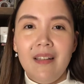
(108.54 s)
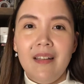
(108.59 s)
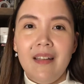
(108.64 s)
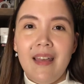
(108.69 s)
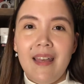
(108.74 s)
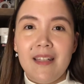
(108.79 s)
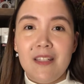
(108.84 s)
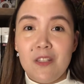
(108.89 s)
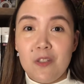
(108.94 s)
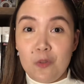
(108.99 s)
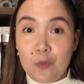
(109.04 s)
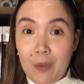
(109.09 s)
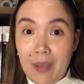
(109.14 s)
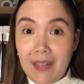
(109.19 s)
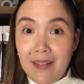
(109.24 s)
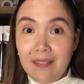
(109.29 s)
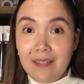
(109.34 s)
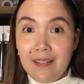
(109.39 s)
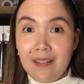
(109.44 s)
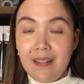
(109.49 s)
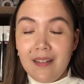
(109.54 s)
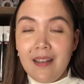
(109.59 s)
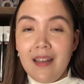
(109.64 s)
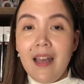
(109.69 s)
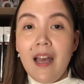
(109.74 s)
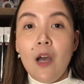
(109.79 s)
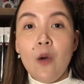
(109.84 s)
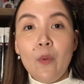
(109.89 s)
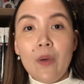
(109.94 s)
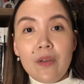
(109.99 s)
and sweat.
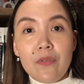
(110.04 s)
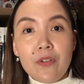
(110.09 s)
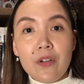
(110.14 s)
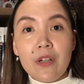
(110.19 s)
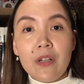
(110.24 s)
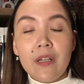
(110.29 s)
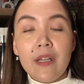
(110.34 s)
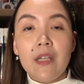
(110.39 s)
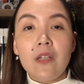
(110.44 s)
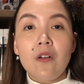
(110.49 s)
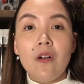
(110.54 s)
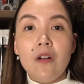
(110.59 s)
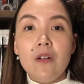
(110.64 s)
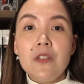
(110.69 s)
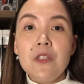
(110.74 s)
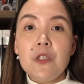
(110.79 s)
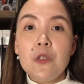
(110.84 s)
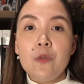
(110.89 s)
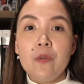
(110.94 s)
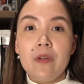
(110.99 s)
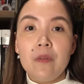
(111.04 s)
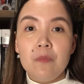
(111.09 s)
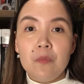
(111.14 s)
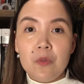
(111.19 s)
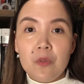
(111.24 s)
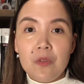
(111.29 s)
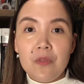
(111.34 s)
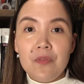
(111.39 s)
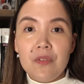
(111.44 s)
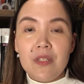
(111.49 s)
However, it also
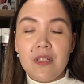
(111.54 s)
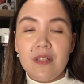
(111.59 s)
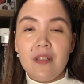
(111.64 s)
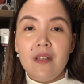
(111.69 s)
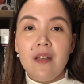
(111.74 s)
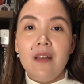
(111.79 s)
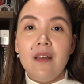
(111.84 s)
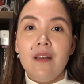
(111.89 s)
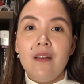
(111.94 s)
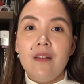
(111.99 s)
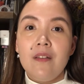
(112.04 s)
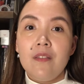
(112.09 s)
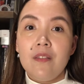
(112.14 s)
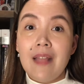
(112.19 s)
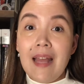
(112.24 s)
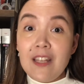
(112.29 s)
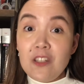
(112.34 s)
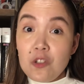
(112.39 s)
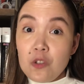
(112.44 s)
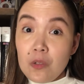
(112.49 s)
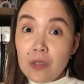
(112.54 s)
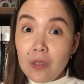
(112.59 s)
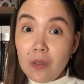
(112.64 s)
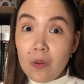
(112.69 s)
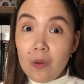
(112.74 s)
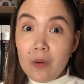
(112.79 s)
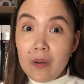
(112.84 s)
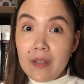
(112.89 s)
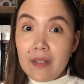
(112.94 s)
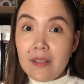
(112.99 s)
removes natural
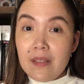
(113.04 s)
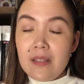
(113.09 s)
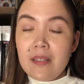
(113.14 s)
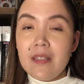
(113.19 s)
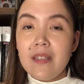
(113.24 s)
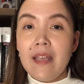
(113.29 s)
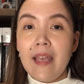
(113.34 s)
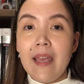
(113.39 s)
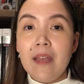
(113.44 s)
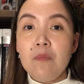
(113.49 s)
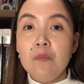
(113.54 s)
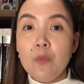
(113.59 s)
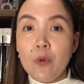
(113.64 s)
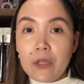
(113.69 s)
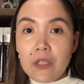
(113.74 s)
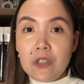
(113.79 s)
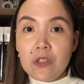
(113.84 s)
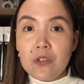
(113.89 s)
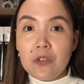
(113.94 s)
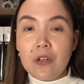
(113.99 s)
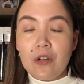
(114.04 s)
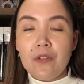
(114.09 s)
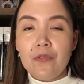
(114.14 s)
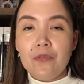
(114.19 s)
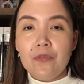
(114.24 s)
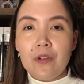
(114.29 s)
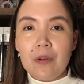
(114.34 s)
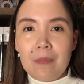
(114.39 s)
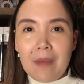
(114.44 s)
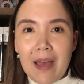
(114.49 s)
oils and moisture
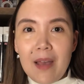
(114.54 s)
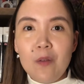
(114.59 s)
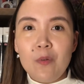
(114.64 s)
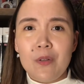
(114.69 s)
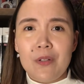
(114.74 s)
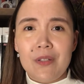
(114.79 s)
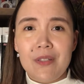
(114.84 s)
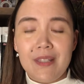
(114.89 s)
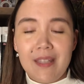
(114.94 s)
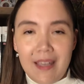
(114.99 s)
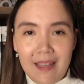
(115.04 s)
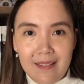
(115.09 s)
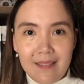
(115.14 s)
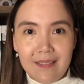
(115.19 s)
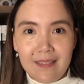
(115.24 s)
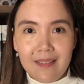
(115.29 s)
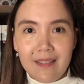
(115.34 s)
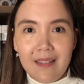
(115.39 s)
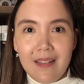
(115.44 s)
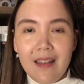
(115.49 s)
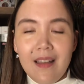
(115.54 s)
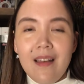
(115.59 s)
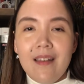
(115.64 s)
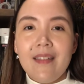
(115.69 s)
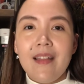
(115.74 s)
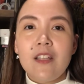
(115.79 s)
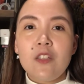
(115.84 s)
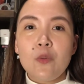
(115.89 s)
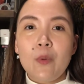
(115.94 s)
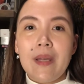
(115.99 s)
from our skin.
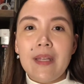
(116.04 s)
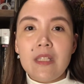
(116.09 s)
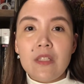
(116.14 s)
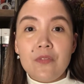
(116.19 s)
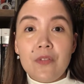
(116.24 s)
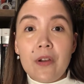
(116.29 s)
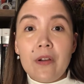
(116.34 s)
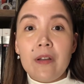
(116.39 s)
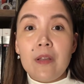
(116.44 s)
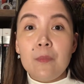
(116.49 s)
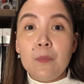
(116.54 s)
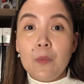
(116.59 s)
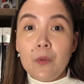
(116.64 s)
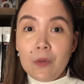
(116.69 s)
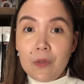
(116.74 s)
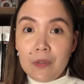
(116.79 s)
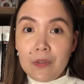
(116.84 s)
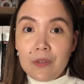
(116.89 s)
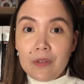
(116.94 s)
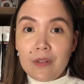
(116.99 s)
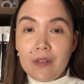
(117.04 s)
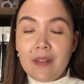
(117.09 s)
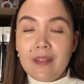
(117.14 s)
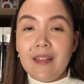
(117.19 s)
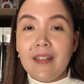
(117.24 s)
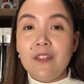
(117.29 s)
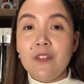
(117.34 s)
That's why it's very important that